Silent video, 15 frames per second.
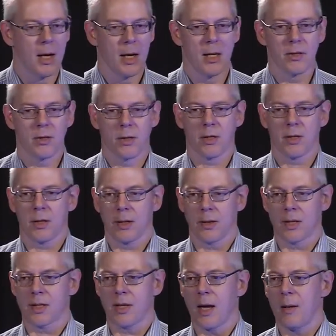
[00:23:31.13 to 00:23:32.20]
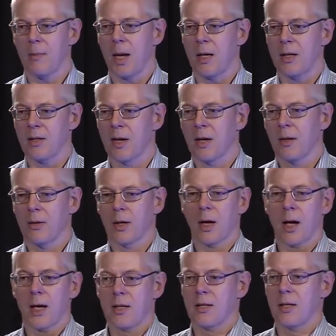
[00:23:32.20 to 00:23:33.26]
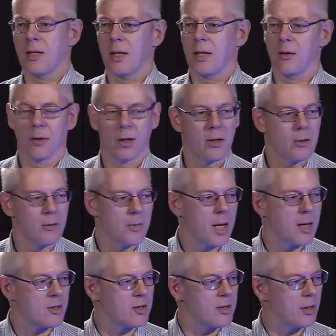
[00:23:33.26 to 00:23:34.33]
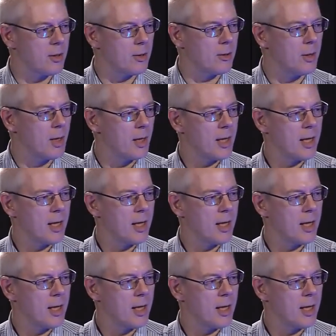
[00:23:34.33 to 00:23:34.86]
is just the same as the guy sitting in the cube next to you.